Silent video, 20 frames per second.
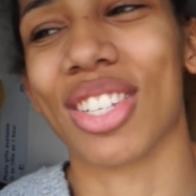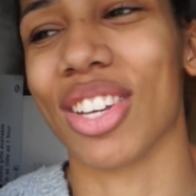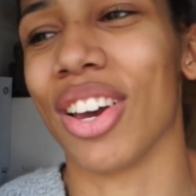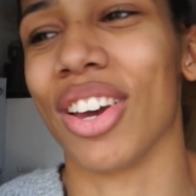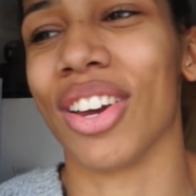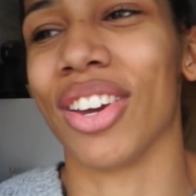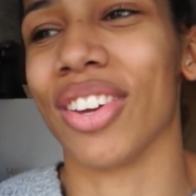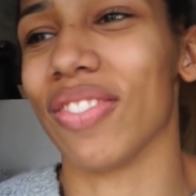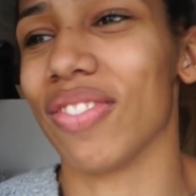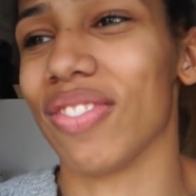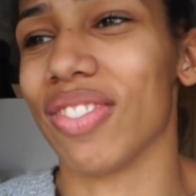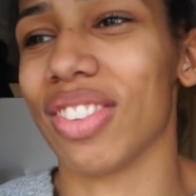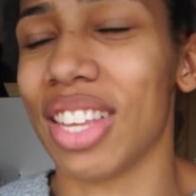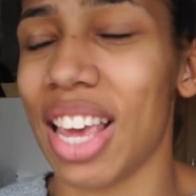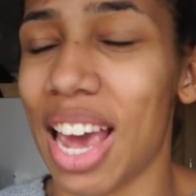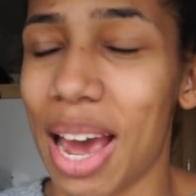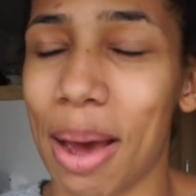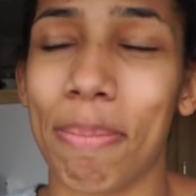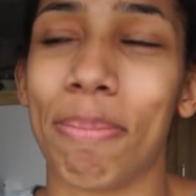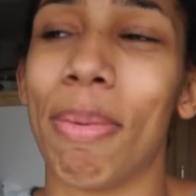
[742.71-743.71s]
So
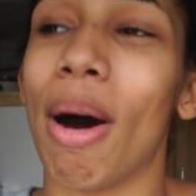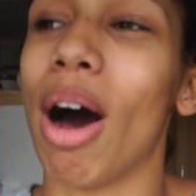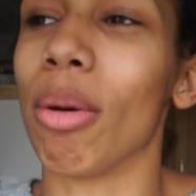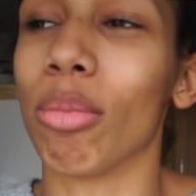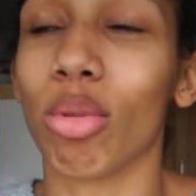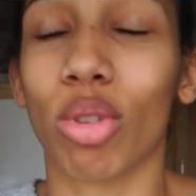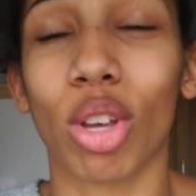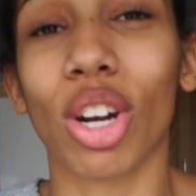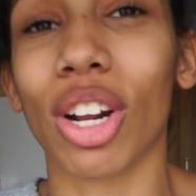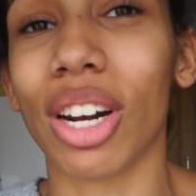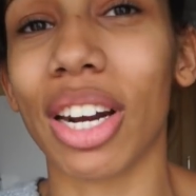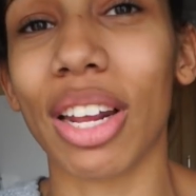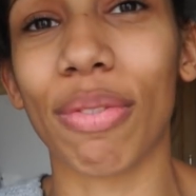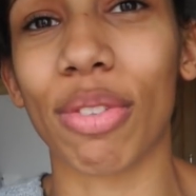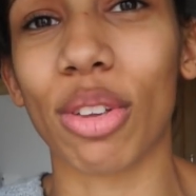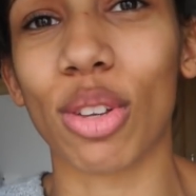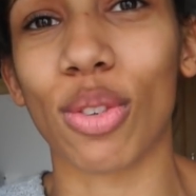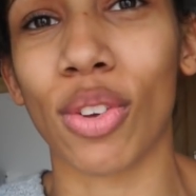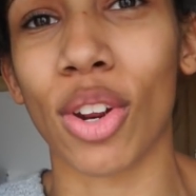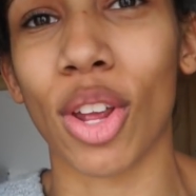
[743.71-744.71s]
yeah, but I'm gonna
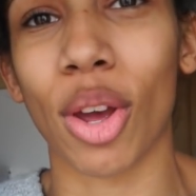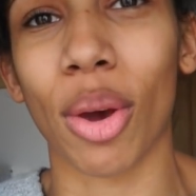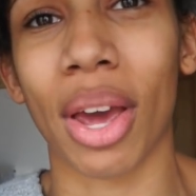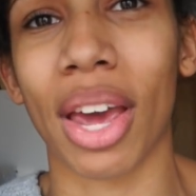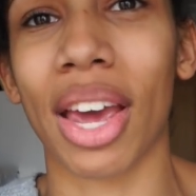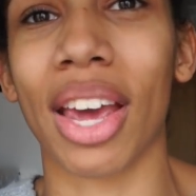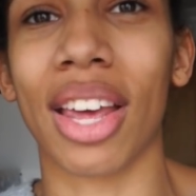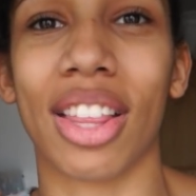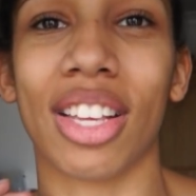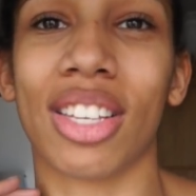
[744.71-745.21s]
leave this video here.